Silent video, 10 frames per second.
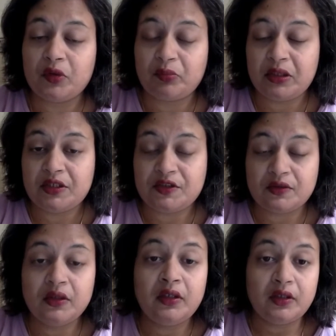be
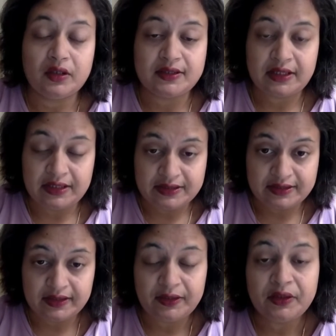
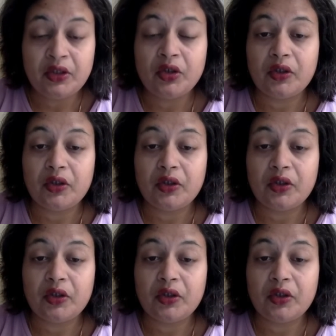attending